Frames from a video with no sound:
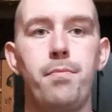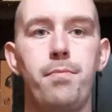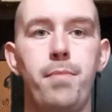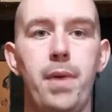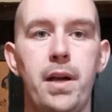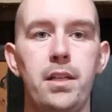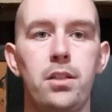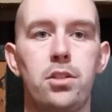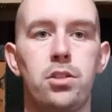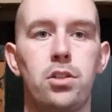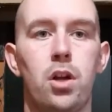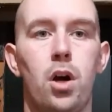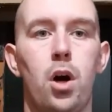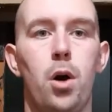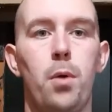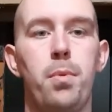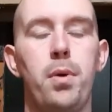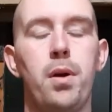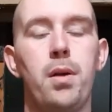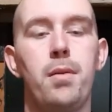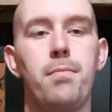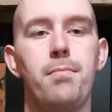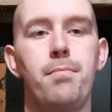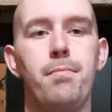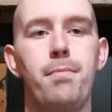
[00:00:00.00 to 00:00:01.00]
Benchtop,
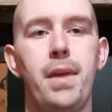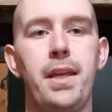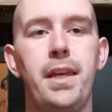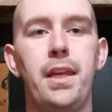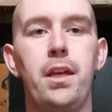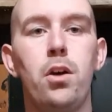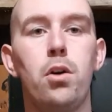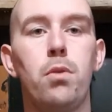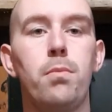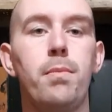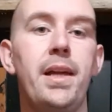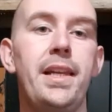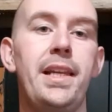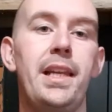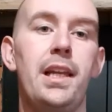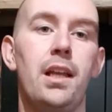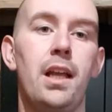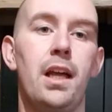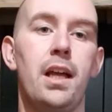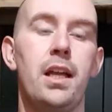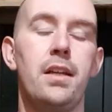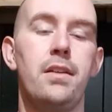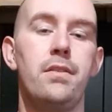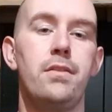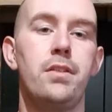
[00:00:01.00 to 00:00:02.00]
mini or midi
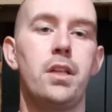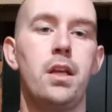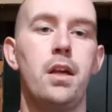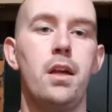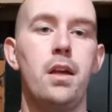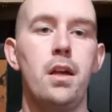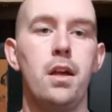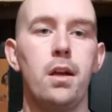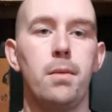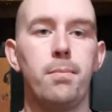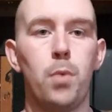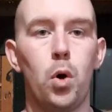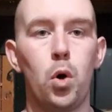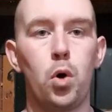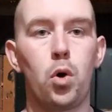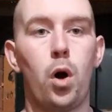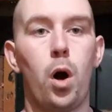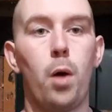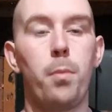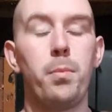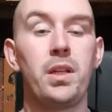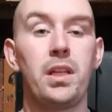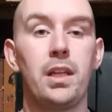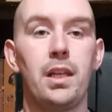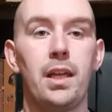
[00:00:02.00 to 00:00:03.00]
lathes more
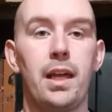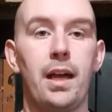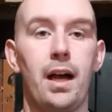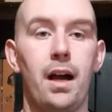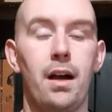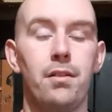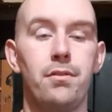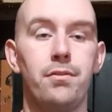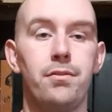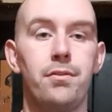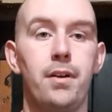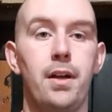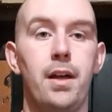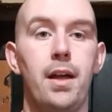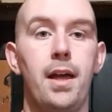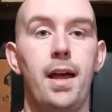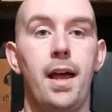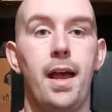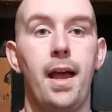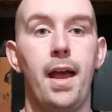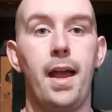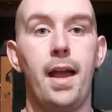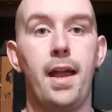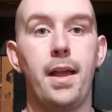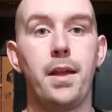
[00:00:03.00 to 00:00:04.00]
commonly have
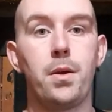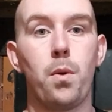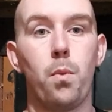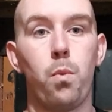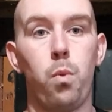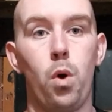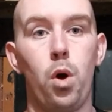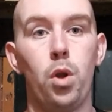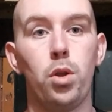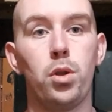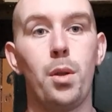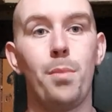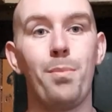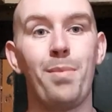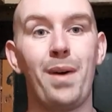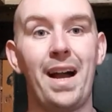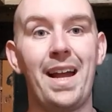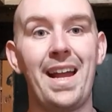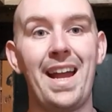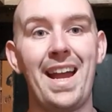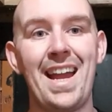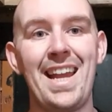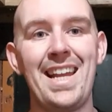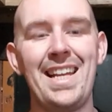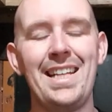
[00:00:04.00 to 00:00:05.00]
a
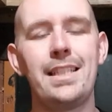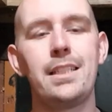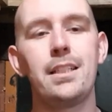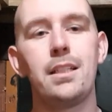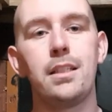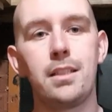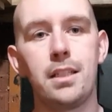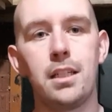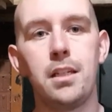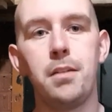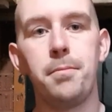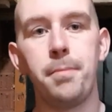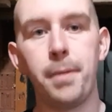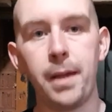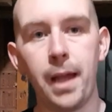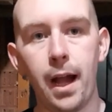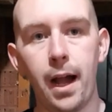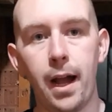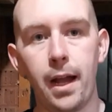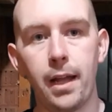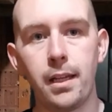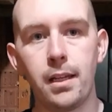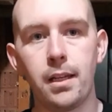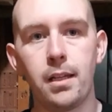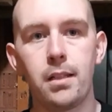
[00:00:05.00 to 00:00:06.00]
1x8
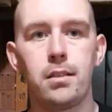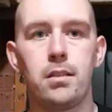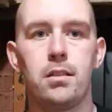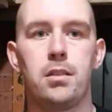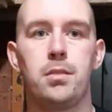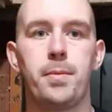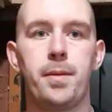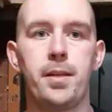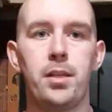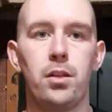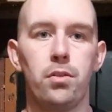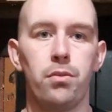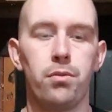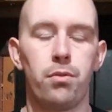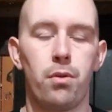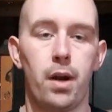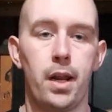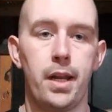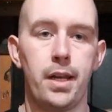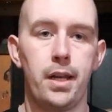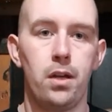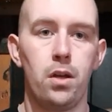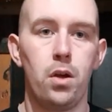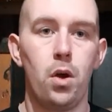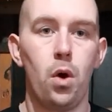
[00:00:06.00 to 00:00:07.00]
TPI spindle
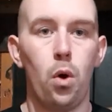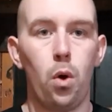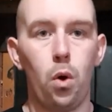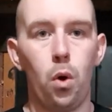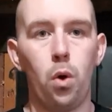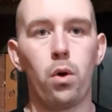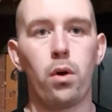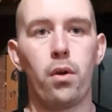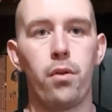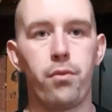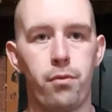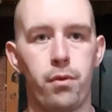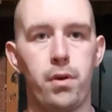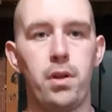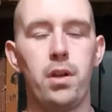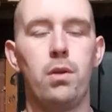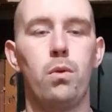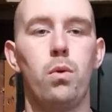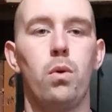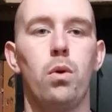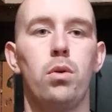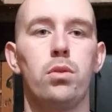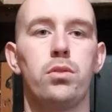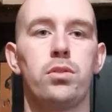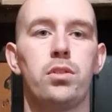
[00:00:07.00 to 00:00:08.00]
thread, or a
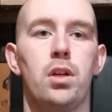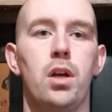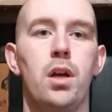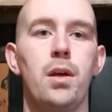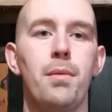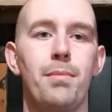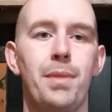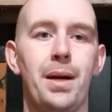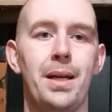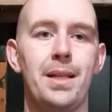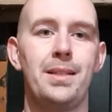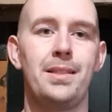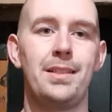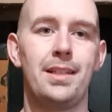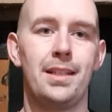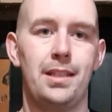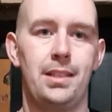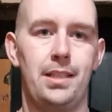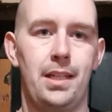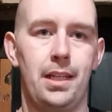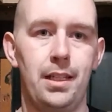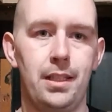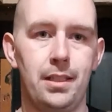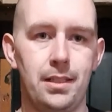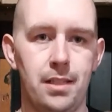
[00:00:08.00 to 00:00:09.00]
3/4 by
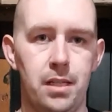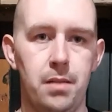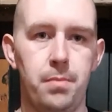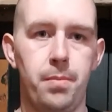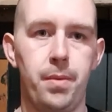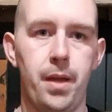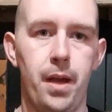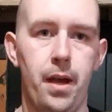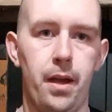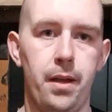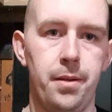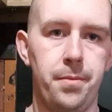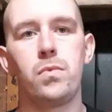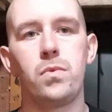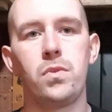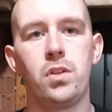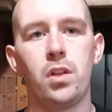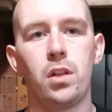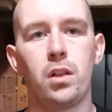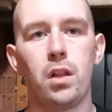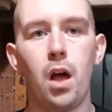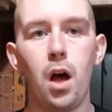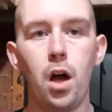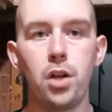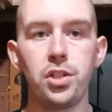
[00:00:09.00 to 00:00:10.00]
16 TPI.
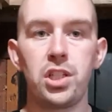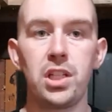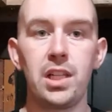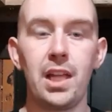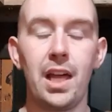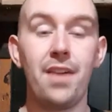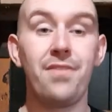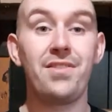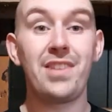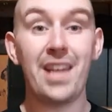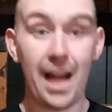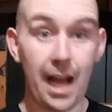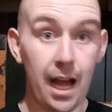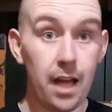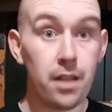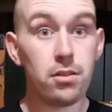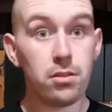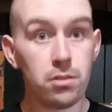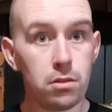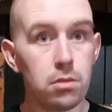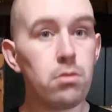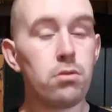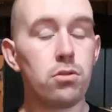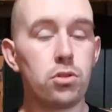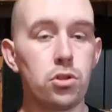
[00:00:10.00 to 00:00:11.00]
Your larger lathe
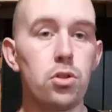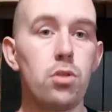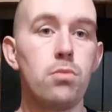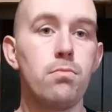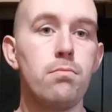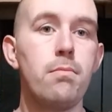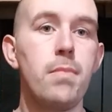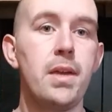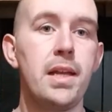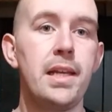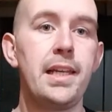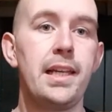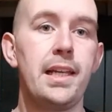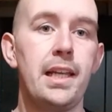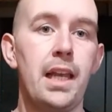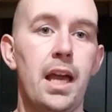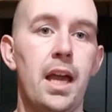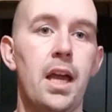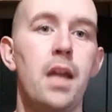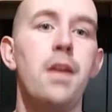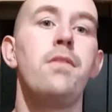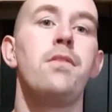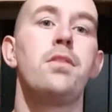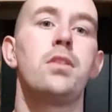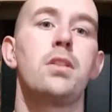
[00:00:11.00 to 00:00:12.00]
and some midi
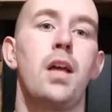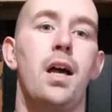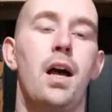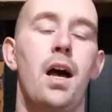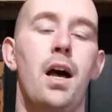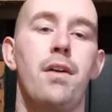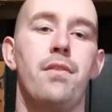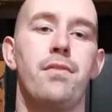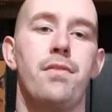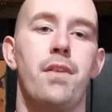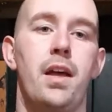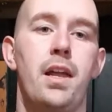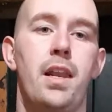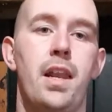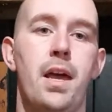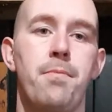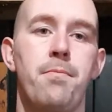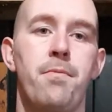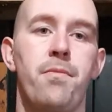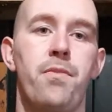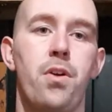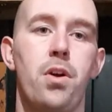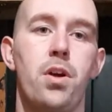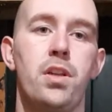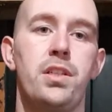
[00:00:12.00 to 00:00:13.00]
lathes have an
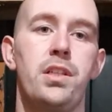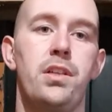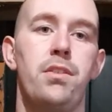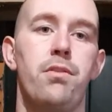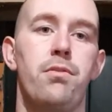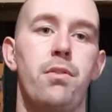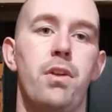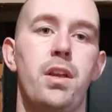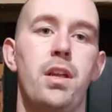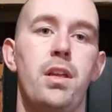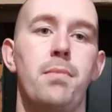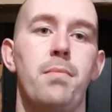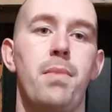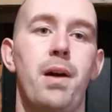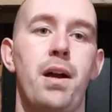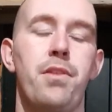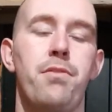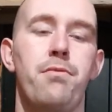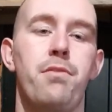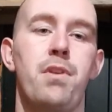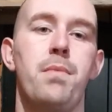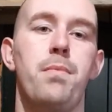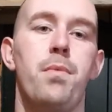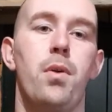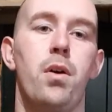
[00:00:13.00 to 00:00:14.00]
M33 by
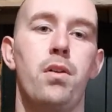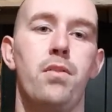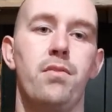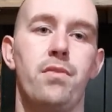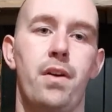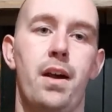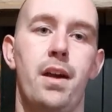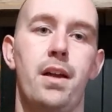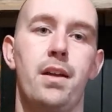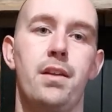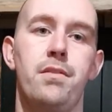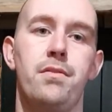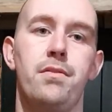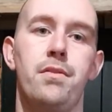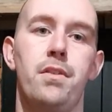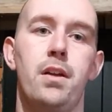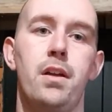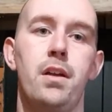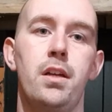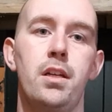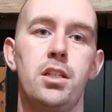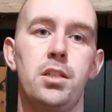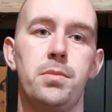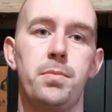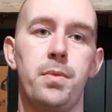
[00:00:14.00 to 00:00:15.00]
3.5
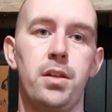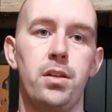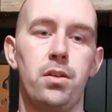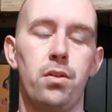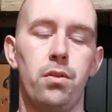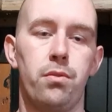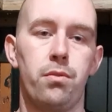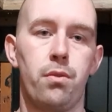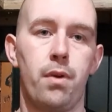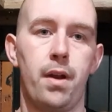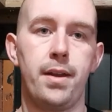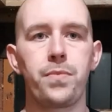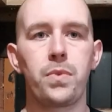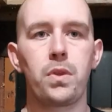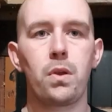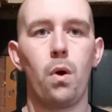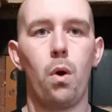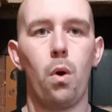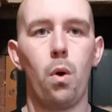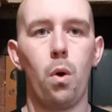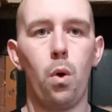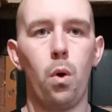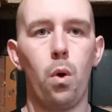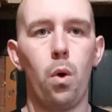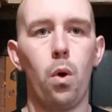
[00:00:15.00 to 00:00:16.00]
spindle thread,
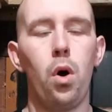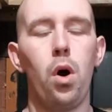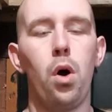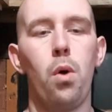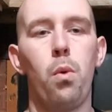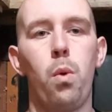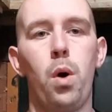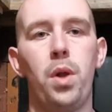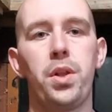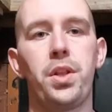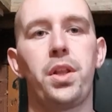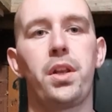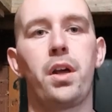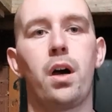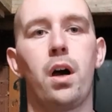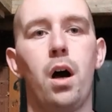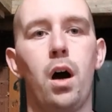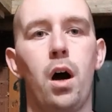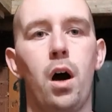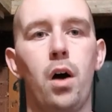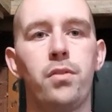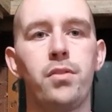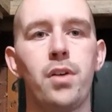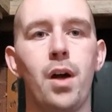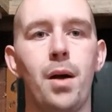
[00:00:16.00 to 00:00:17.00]
or a
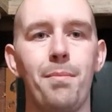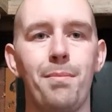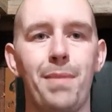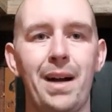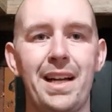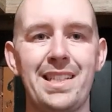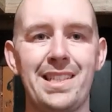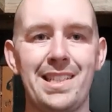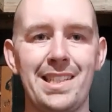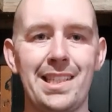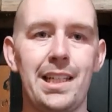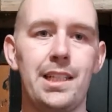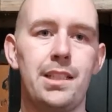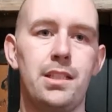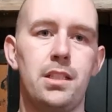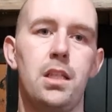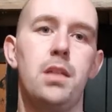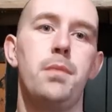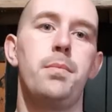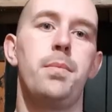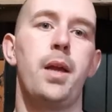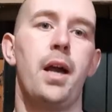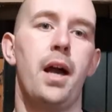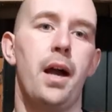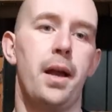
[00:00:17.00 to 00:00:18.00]
1.5 by 6
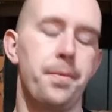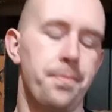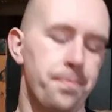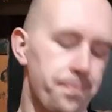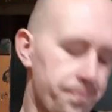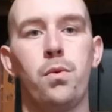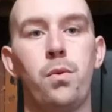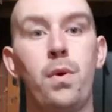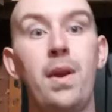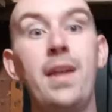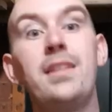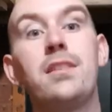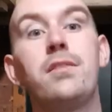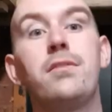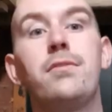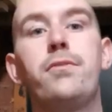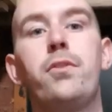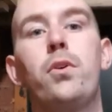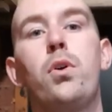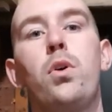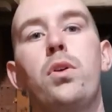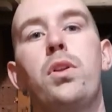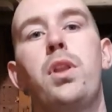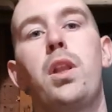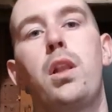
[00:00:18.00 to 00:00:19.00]
TPI. The reason
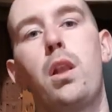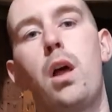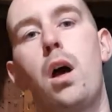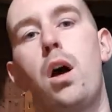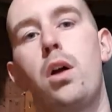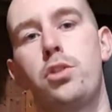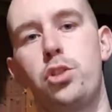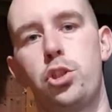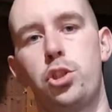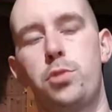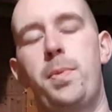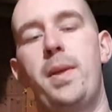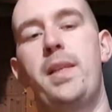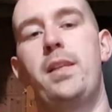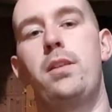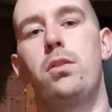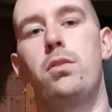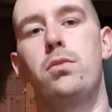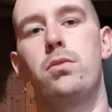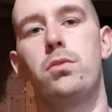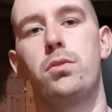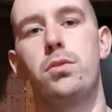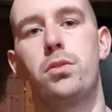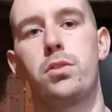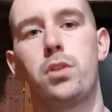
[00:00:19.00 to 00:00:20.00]
for the larger
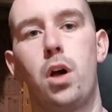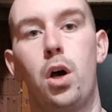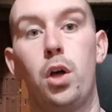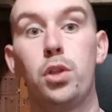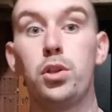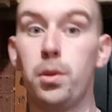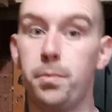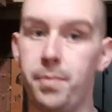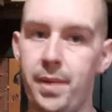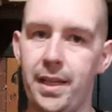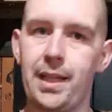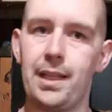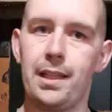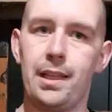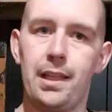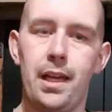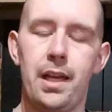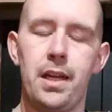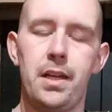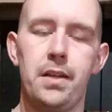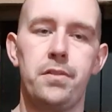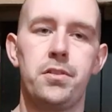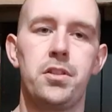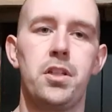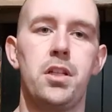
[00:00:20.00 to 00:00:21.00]
spindles on the bigger
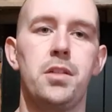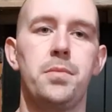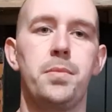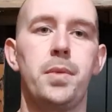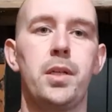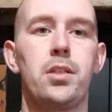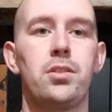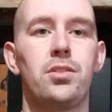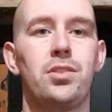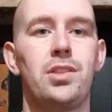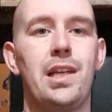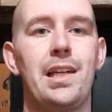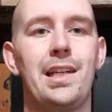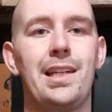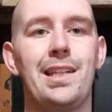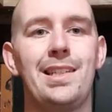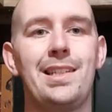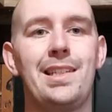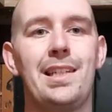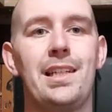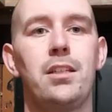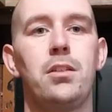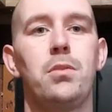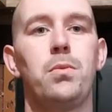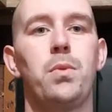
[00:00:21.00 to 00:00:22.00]
lathes is because they can
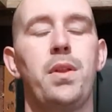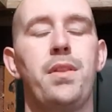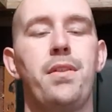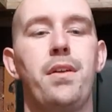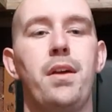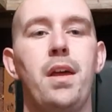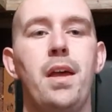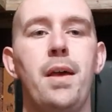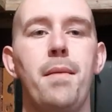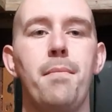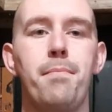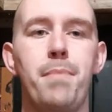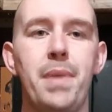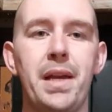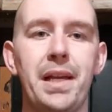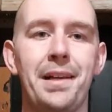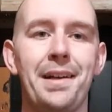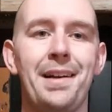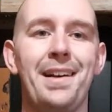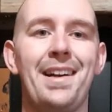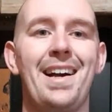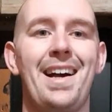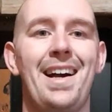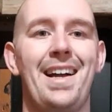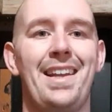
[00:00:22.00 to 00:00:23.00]
deal with
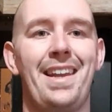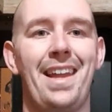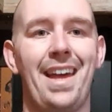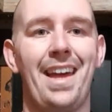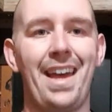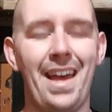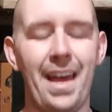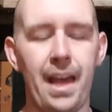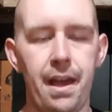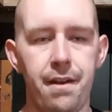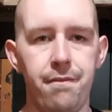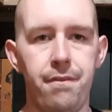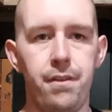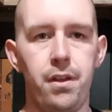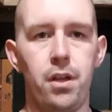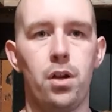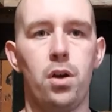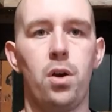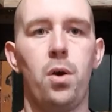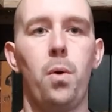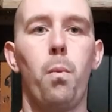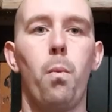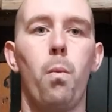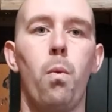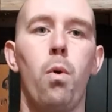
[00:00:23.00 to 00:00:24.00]
bigger and heavier
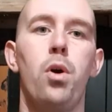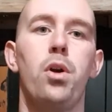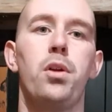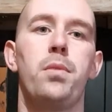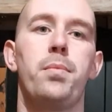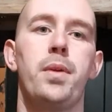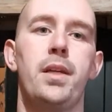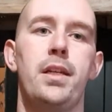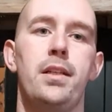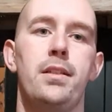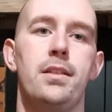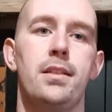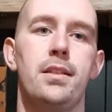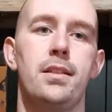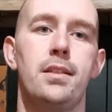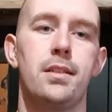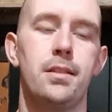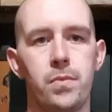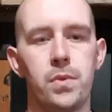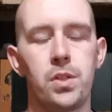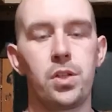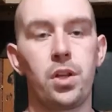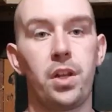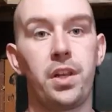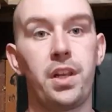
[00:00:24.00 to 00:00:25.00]
workpieces.
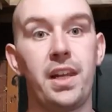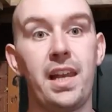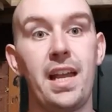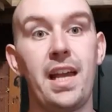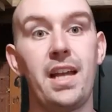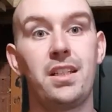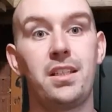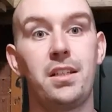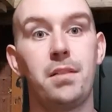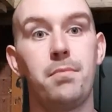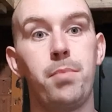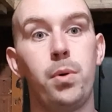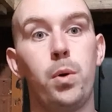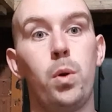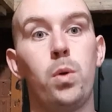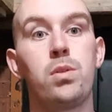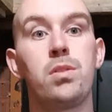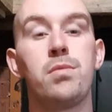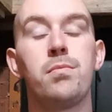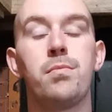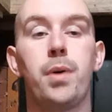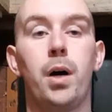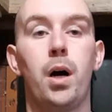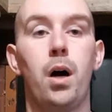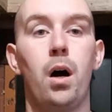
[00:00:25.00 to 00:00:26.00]
So the next
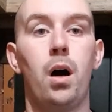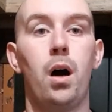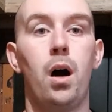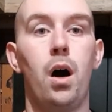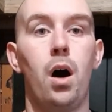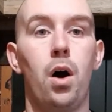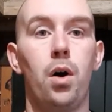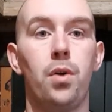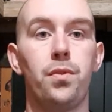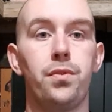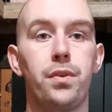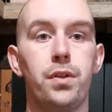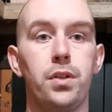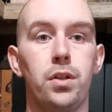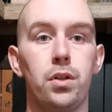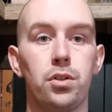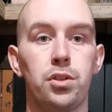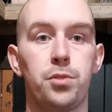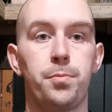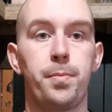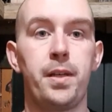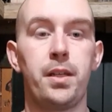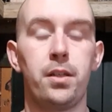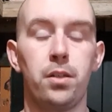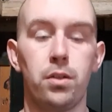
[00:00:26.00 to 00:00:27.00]
important part of your
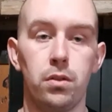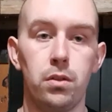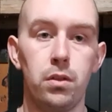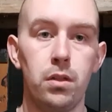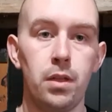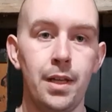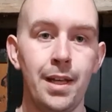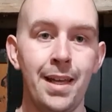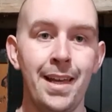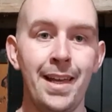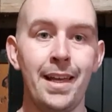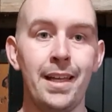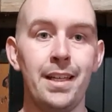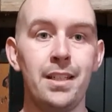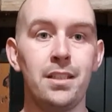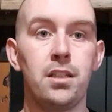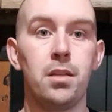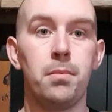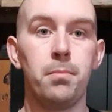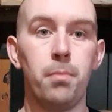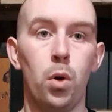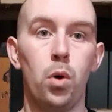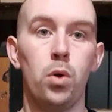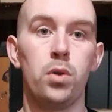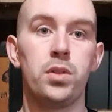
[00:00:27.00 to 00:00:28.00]
spindle is the
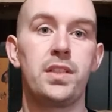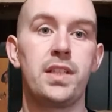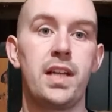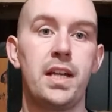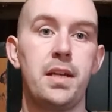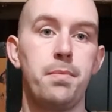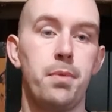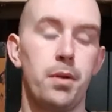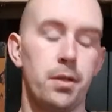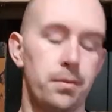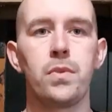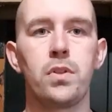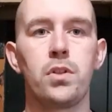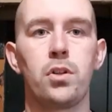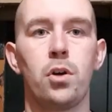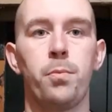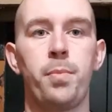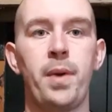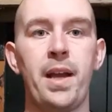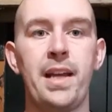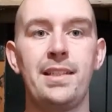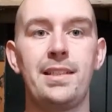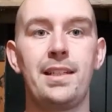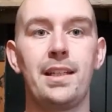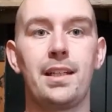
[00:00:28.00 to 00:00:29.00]
Morse taper. So
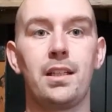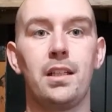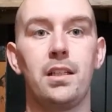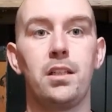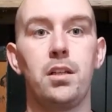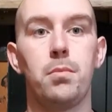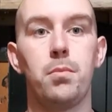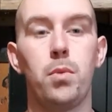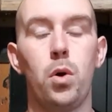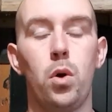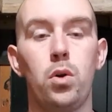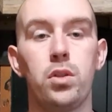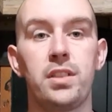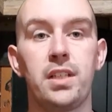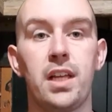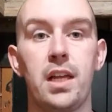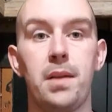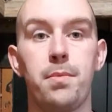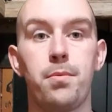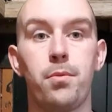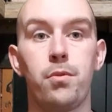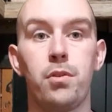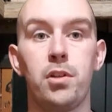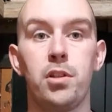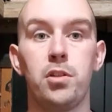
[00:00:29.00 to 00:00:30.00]
basically your Morse
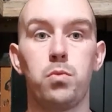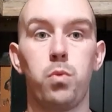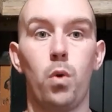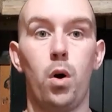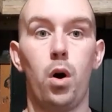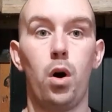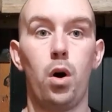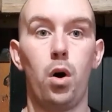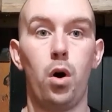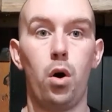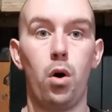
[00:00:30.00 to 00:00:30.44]
taper is what